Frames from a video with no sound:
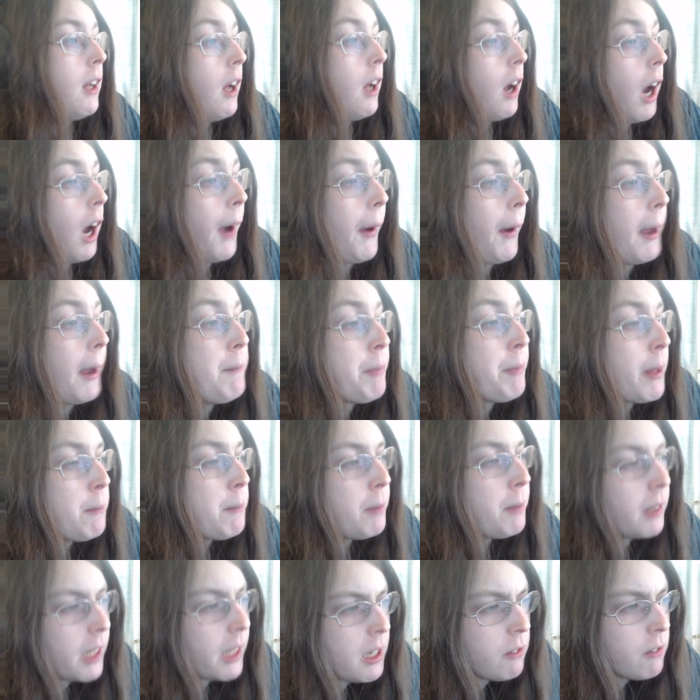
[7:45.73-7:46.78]
All right.
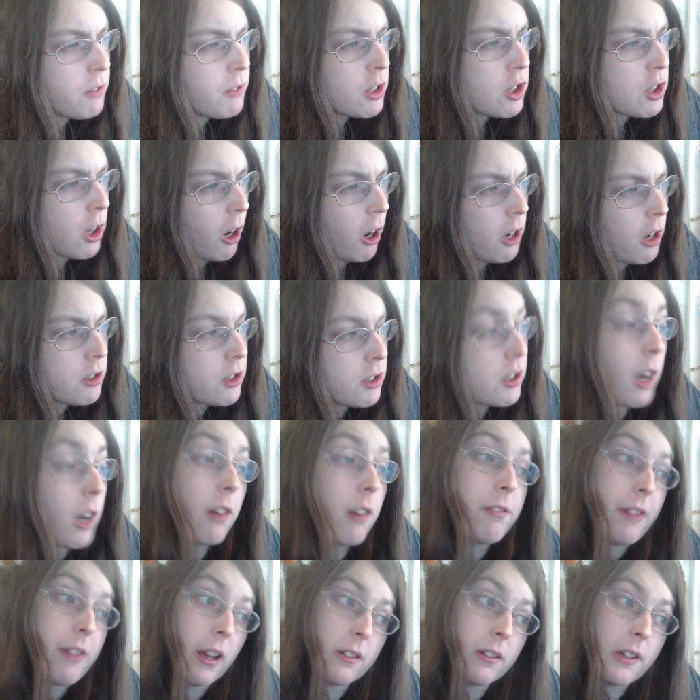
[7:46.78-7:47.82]
Believe the charges are
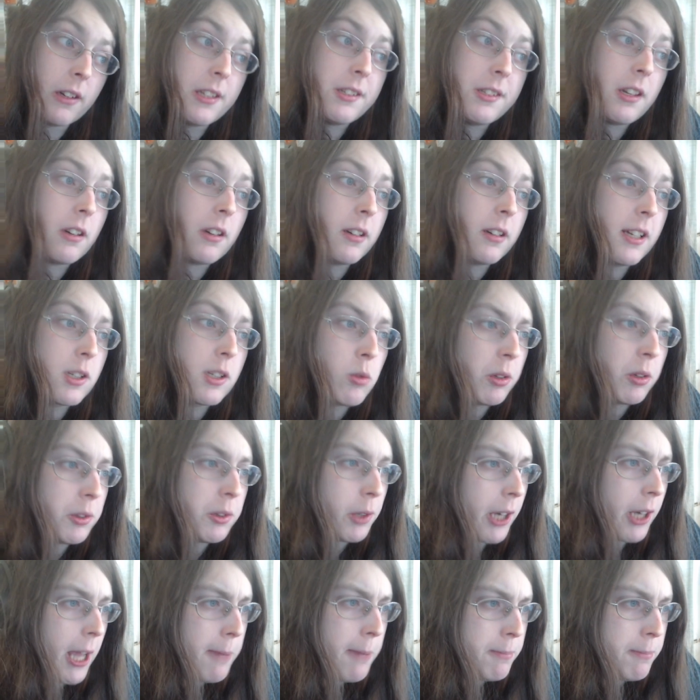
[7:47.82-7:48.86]
very serious. Well,
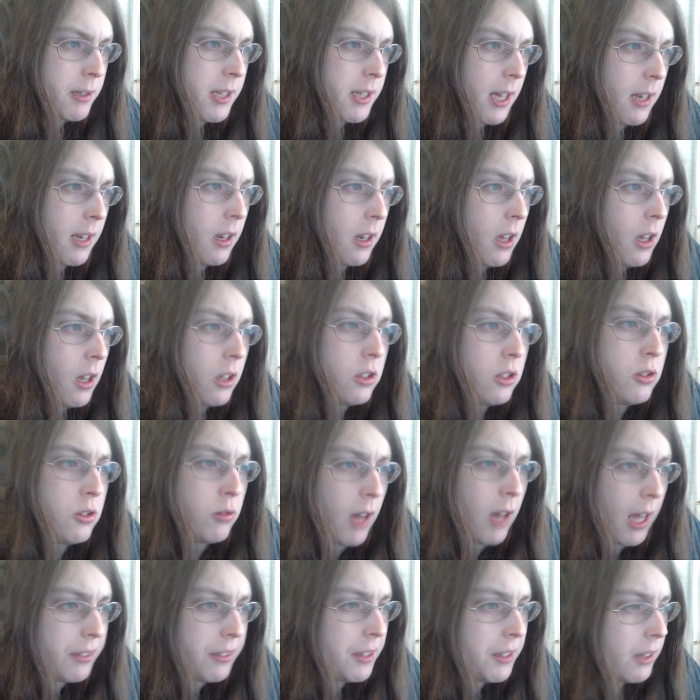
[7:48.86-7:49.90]
28% do
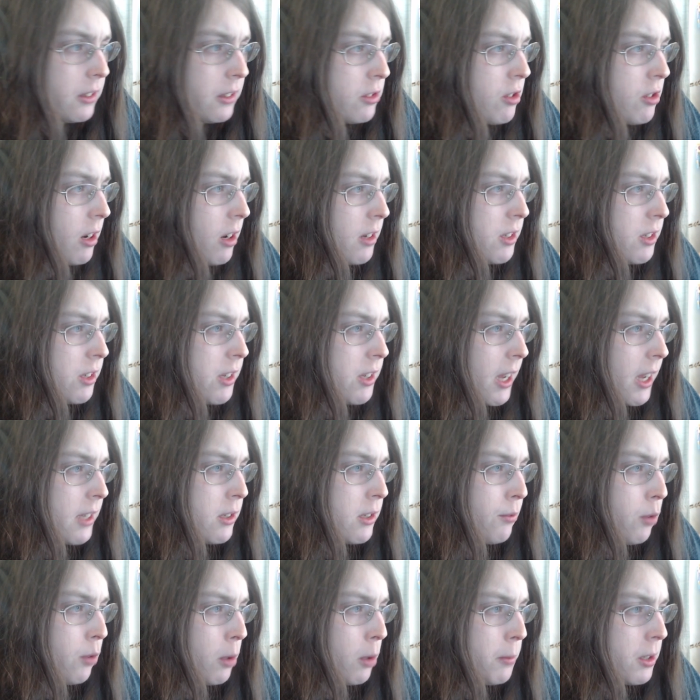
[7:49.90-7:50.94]
not think the charges against
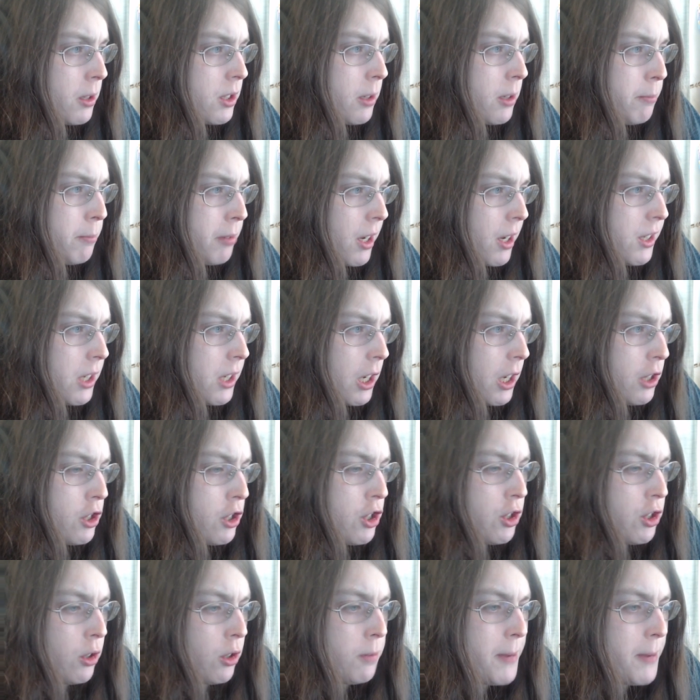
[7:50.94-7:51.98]
the former president
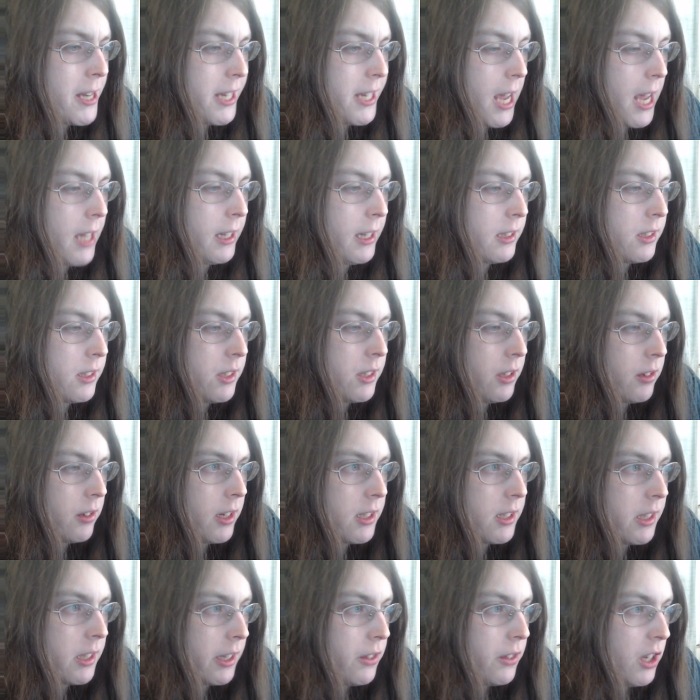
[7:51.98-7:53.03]
should be taken
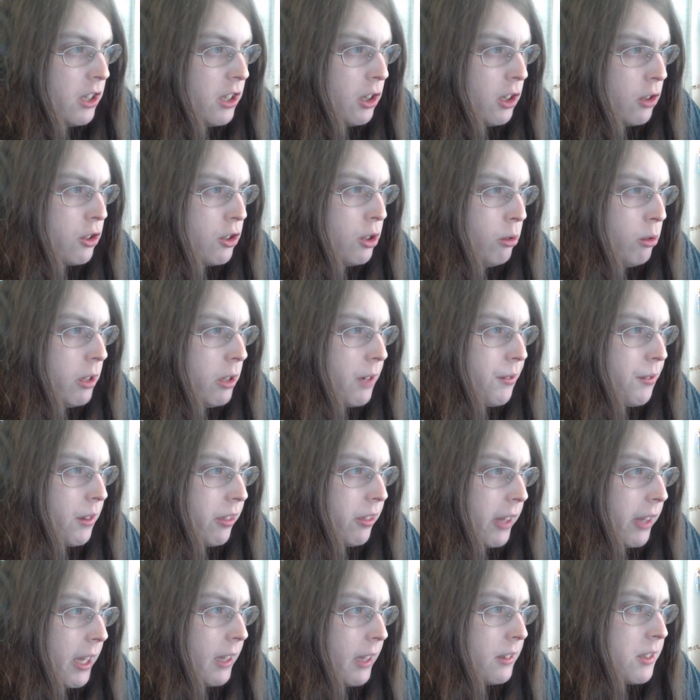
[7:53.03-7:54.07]
seriously. These are two different
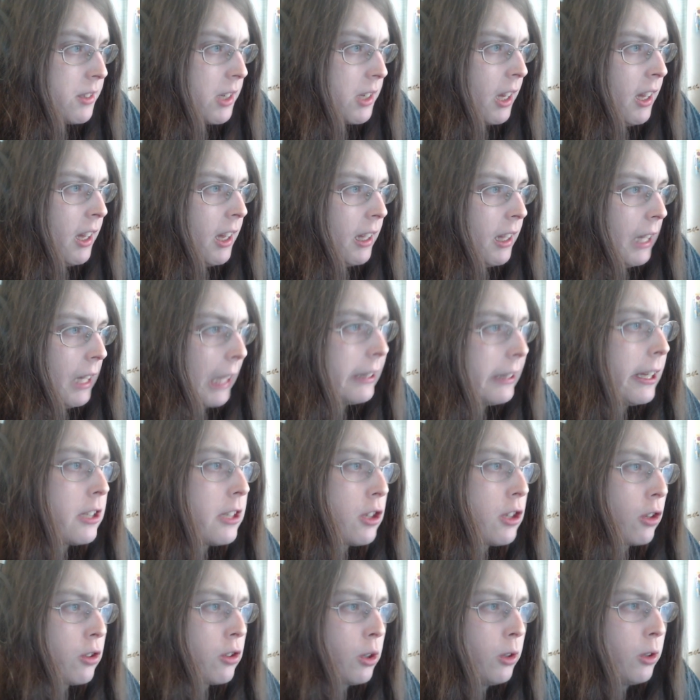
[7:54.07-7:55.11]
things. Like, these
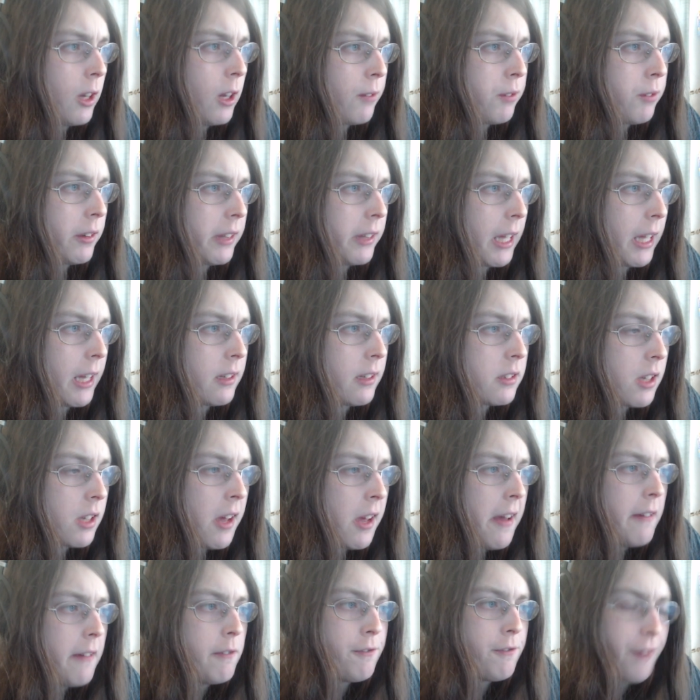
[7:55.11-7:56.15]
are two different things.
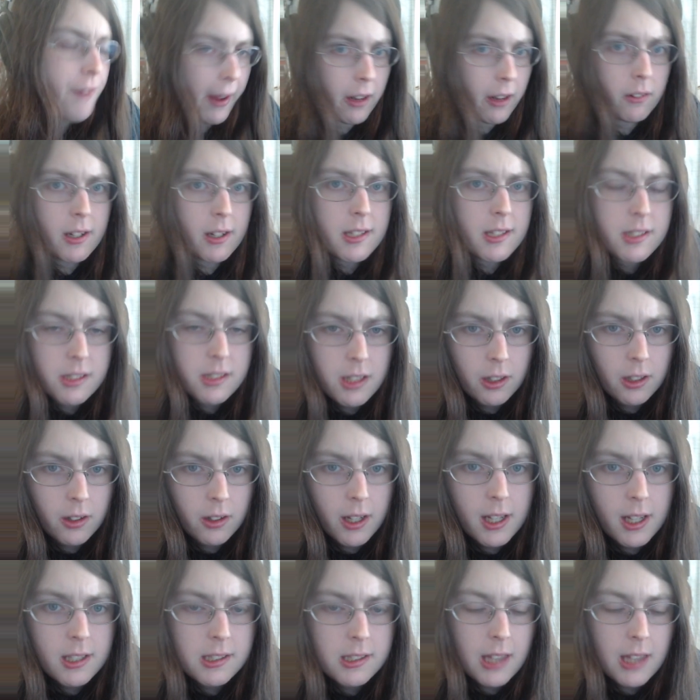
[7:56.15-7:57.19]
Very
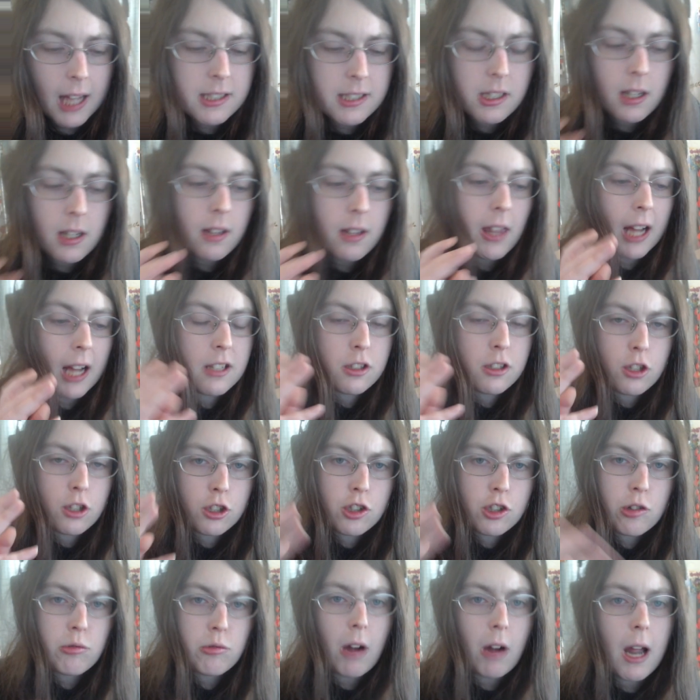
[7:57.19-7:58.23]
serious. That's
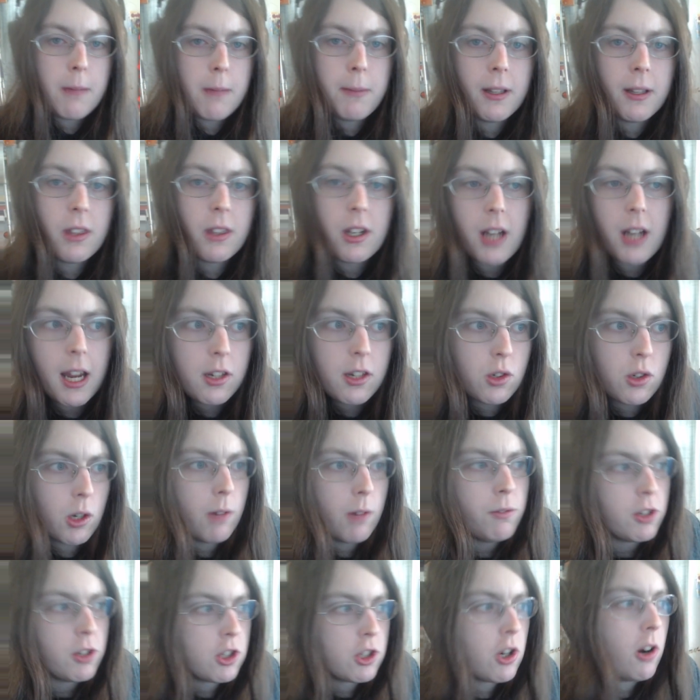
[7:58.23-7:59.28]
describing the nature
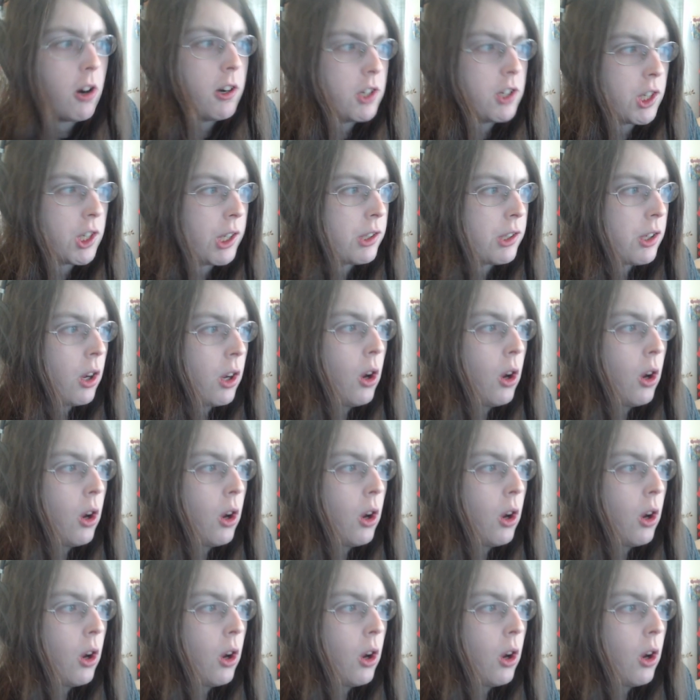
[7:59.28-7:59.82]
of the charges.